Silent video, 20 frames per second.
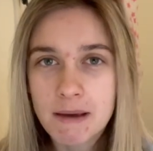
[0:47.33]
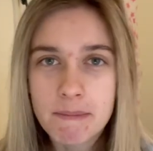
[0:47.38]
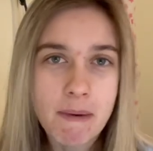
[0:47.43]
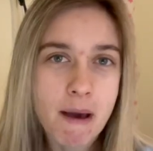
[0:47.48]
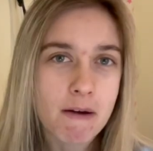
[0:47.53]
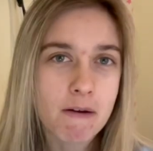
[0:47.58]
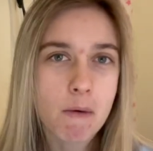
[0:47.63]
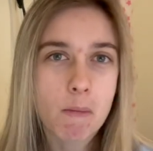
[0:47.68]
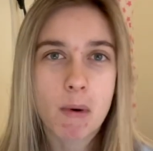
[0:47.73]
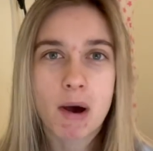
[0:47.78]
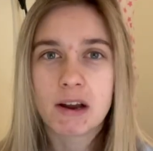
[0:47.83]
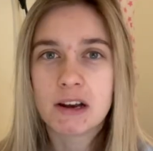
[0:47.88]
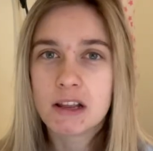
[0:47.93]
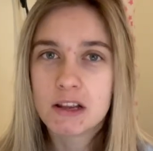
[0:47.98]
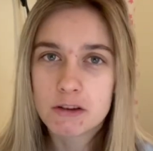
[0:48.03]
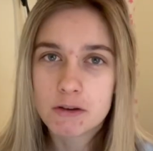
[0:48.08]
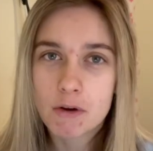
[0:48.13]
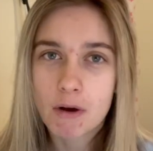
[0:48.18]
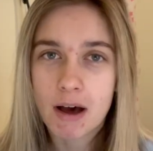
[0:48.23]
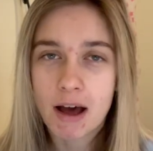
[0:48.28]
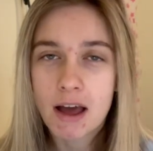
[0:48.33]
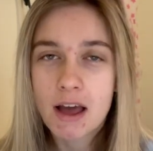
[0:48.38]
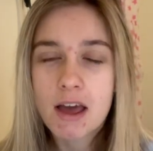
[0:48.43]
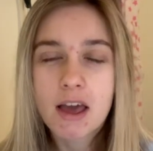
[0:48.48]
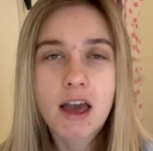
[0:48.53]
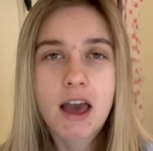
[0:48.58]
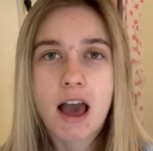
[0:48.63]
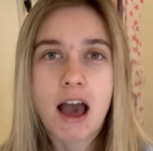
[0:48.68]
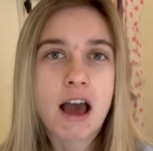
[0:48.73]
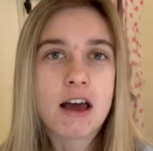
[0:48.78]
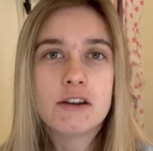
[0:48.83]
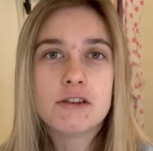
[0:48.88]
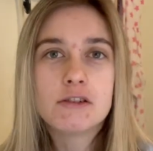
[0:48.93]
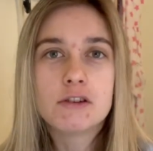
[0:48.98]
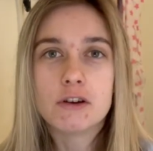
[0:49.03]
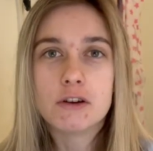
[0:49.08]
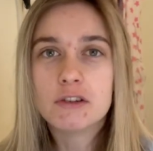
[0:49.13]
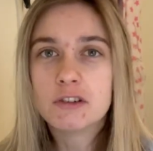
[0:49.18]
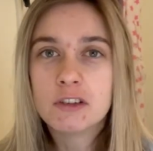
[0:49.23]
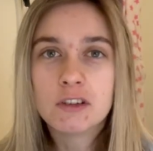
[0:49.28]
Bear in mind, he's not had, you
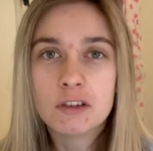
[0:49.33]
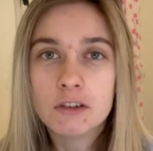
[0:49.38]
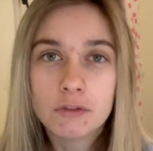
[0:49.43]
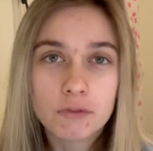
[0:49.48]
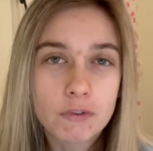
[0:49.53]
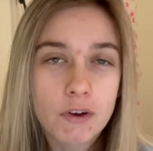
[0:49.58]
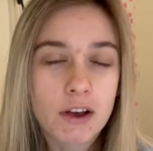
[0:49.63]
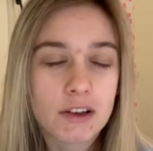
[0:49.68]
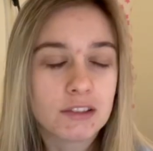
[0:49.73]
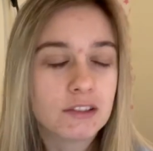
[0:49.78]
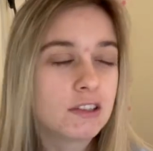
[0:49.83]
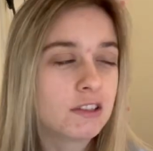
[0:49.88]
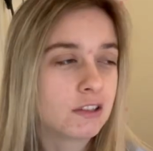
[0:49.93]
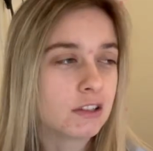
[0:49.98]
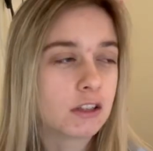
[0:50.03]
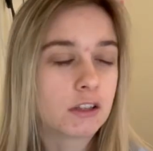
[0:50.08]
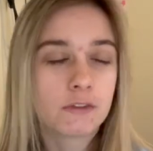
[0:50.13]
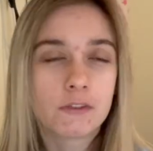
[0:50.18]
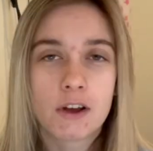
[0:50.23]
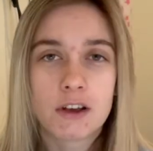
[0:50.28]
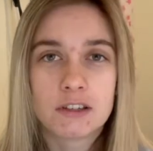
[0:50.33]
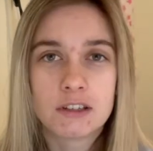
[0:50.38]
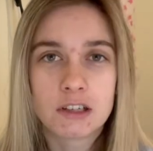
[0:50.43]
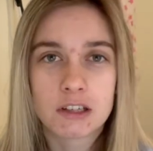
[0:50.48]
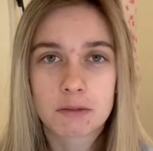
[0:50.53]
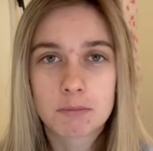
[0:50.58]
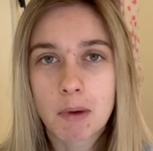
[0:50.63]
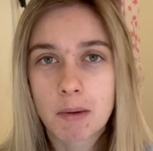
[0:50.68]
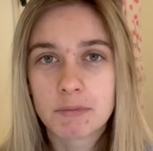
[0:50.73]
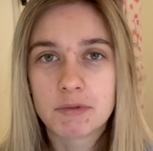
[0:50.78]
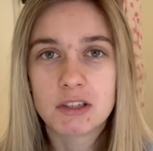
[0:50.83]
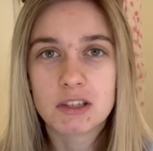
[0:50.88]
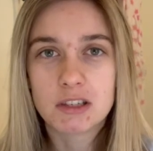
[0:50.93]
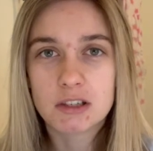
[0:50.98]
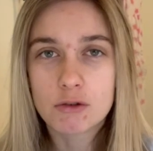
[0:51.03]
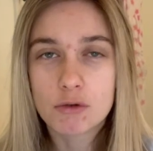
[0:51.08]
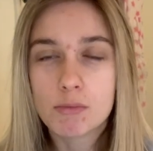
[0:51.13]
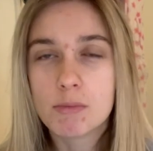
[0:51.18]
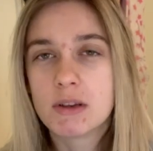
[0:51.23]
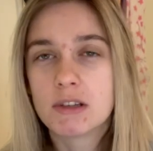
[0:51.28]
know, this is his first season, his first 6 months. He's
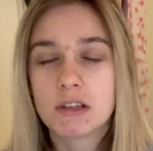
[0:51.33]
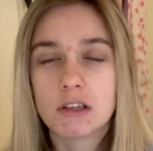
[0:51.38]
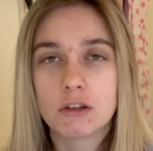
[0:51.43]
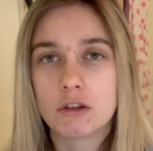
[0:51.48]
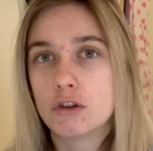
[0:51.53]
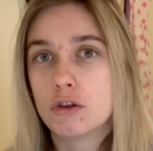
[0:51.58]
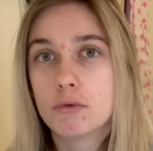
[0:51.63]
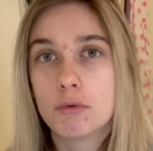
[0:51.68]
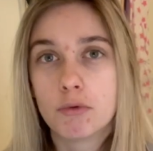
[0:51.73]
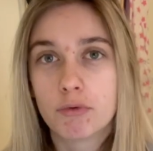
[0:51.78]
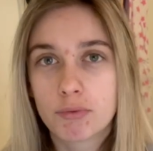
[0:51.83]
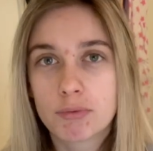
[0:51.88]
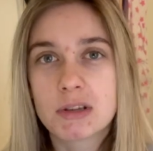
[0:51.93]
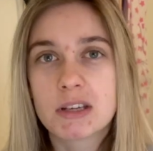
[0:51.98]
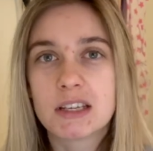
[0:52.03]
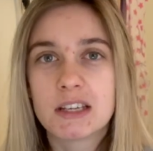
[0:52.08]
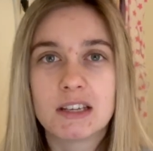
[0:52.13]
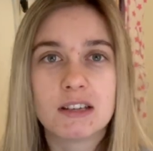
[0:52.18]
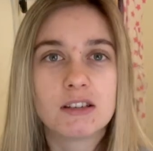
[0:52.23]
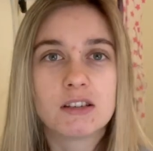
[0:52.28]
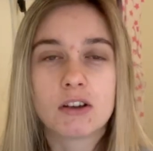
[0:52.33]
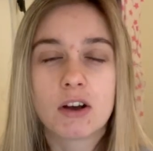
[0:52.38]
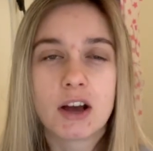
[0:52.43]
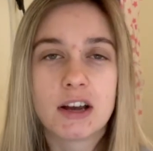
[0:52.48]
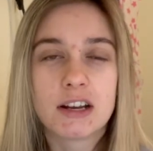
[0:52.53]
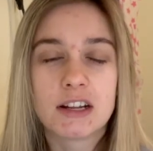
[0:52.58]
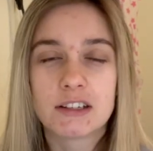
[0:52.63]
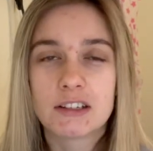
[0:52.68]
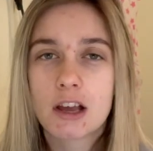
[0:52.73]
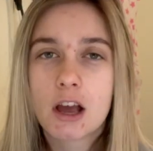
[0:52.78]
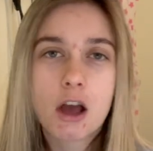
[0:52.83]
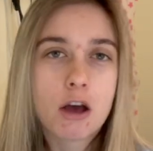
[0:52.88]
still missing two or three key signings.